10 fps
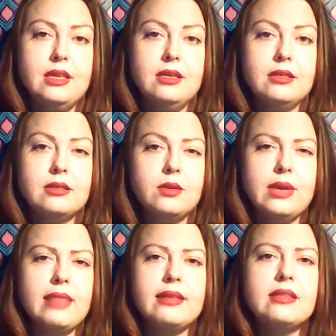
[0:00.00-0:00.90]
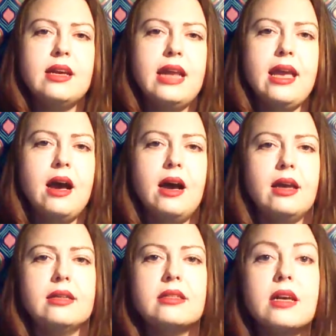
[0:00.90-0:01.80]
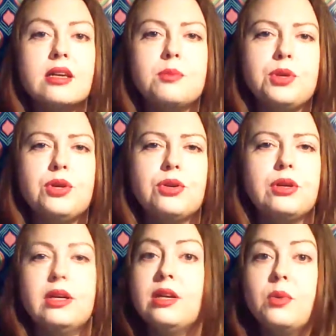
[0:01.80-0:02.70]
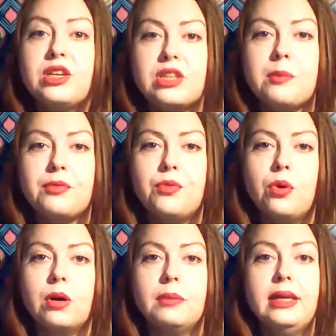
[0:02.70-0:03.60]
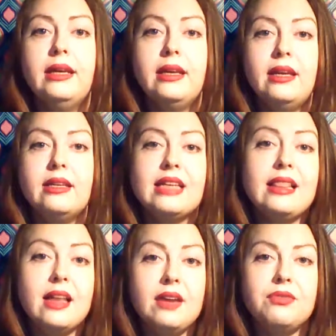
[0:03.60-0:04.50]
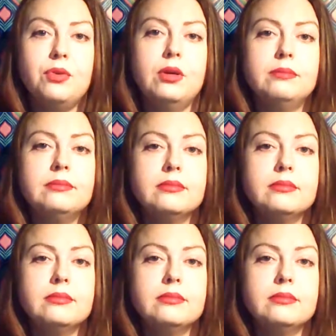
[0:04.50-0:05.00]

So, yeah, that's not AI. It's not a computer in any way, shape, or form. It is a life form.